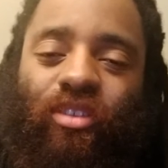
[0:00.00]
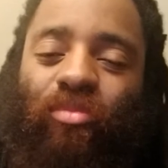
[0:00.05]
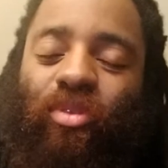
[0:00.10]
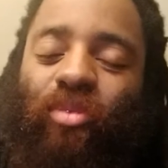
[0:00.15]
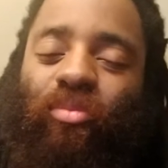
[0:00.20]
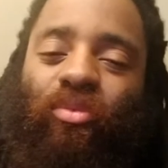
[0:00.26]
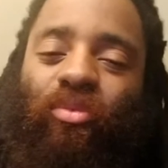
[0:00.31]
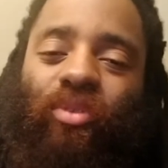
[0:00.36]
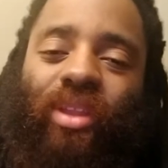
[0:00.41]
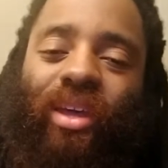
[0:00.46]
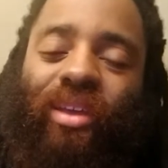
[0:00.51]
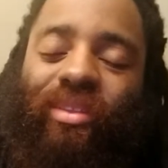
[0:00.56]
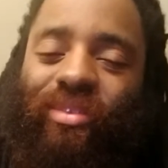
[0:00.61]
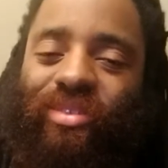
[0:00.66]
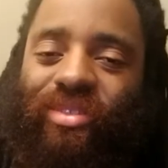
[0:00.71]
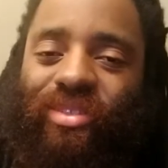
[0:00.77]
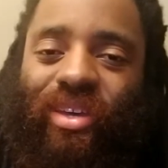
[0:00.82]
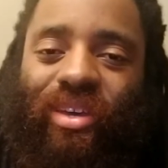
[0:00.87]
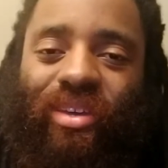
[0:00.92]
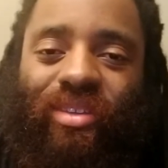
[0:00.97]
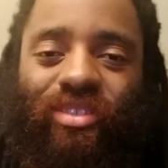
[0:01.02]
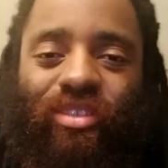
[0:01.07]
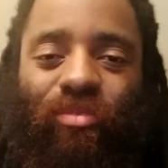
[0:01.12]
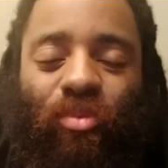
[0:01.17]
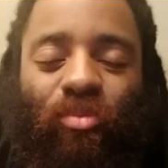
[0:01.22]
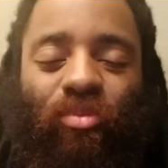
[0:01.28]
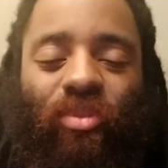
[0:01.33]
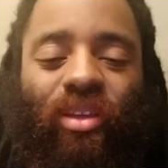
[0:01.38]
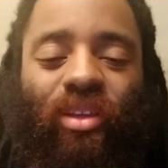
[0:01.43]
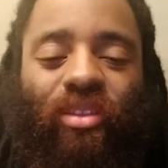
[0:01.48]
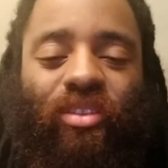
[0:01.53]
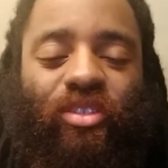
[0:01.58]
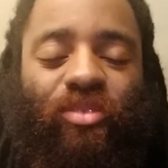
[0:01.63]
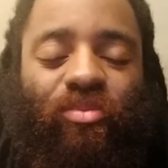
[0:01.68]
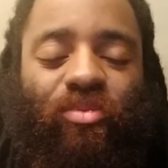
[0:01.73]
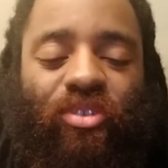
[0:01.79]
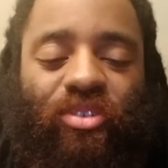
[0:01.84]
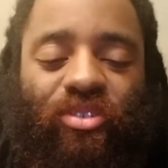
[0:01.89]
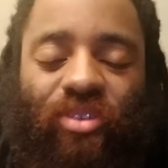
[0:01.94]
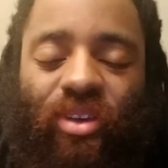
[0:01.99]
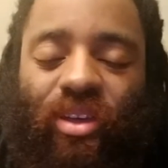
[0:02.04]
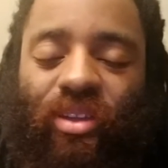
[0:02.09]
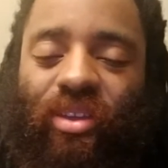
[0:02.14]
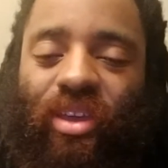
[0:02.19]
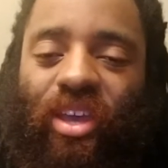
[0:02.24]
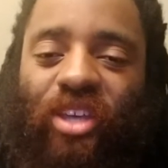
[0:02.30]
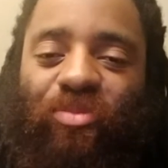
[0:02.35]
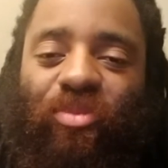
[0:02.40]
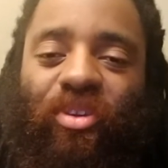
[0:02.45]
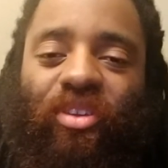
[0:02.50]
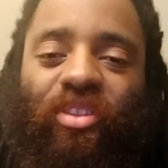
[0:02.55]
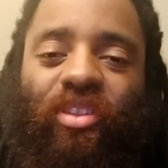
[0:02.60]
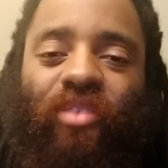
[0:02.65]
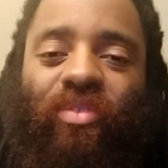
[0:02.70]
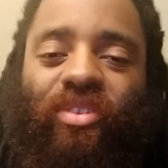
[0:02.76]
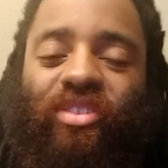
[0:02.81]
people like the science, some people like the spirituality aspect of it,